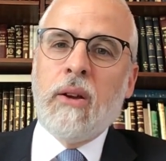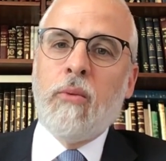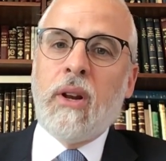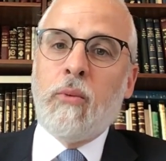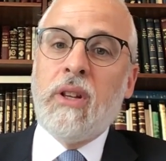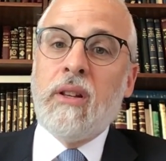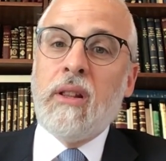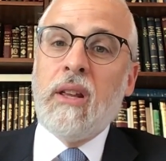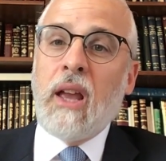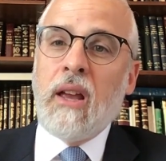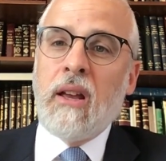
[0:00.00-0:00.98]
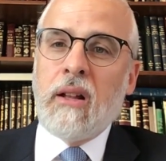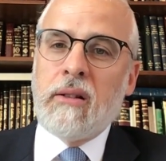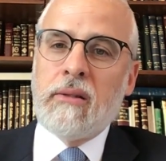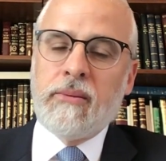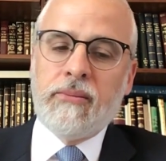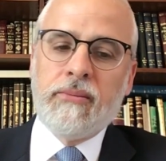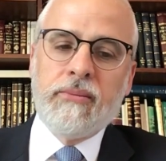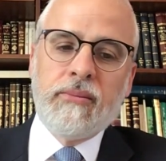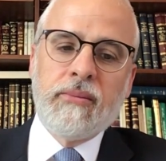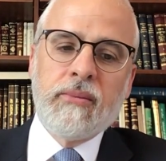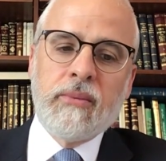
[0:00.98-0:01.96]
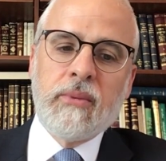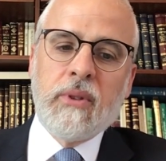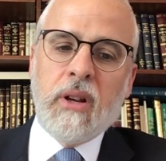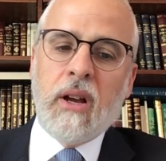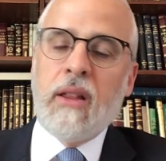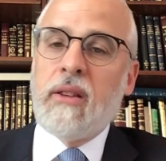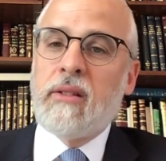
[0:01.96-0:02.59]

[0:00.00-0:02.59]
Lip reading: when we did the Yegel on